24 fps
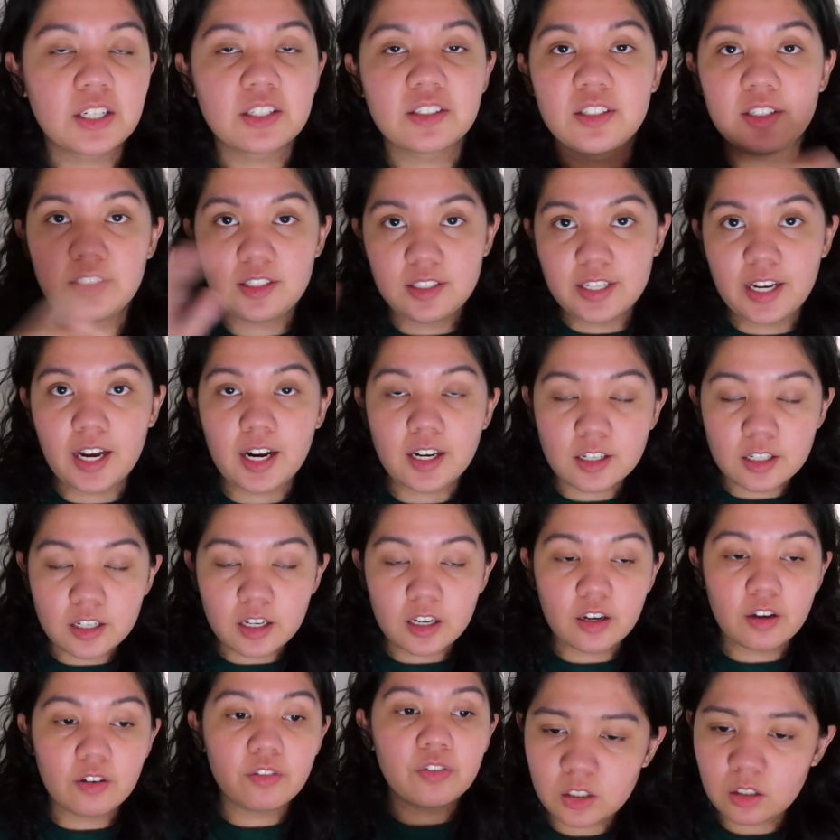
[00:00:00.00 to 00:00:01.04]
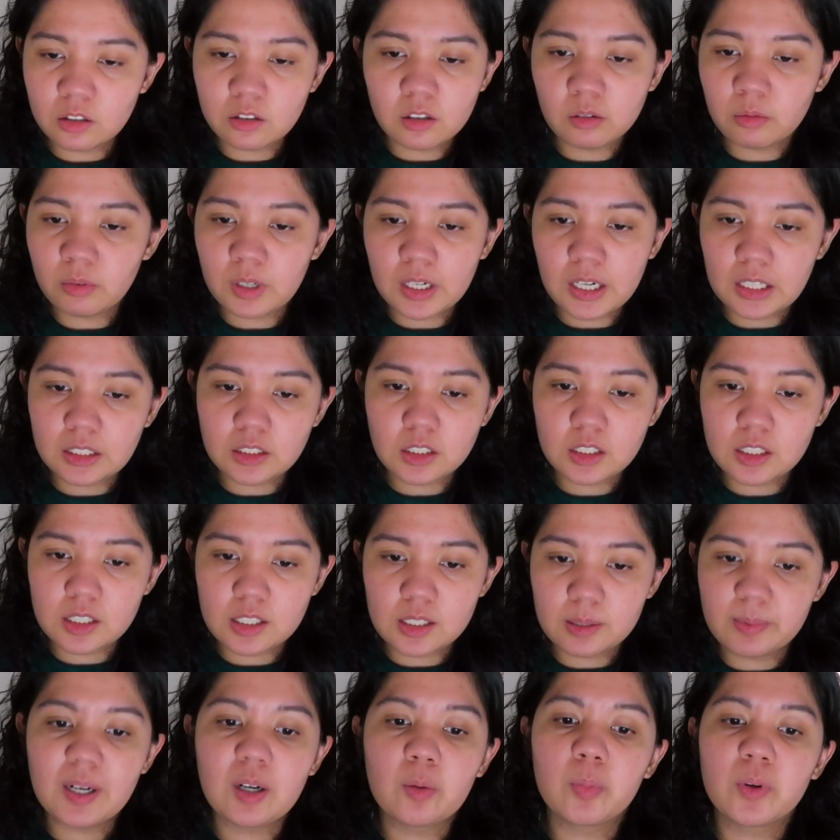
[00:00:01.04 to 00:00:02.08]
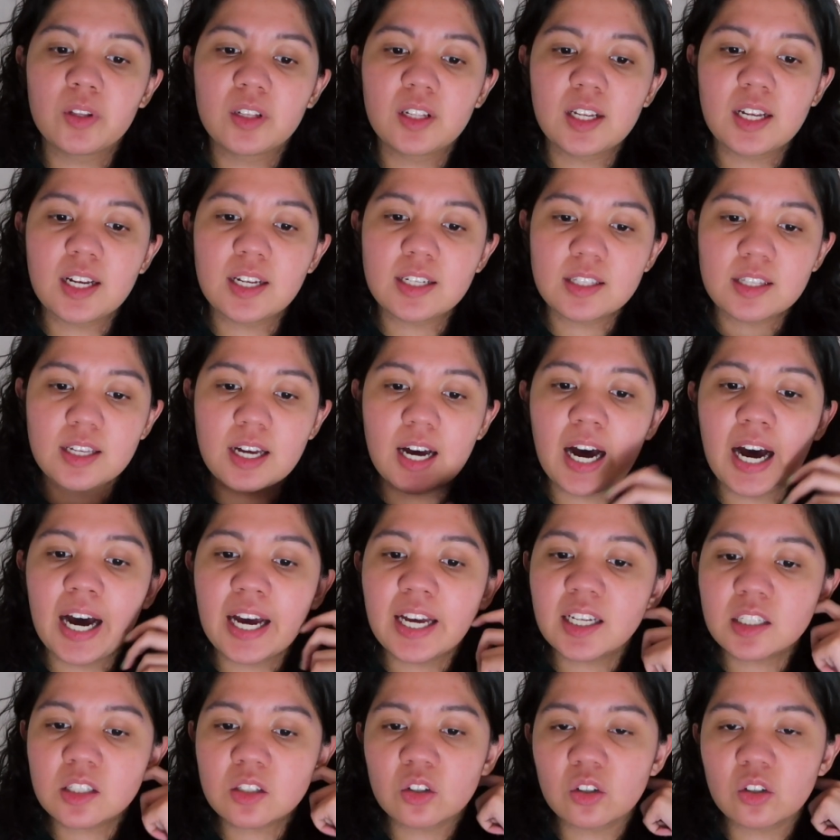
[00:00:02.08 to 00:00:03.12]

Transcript: detective. Don't know what else it's about, but it has the highest